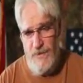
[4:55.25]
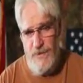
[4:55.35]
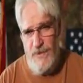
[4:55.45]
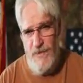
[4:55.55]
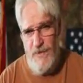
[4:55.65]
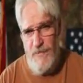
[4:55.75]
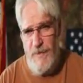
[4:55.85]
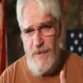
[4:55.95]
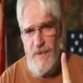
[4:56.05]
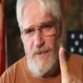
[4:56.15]
Security
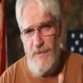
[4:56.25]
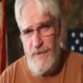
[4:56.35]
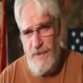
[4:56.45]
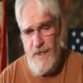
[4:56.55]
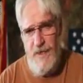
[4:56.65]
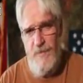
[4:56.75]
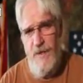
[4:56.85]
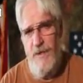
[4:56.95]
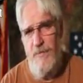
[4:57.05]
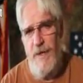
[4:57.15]
money in the retirement of the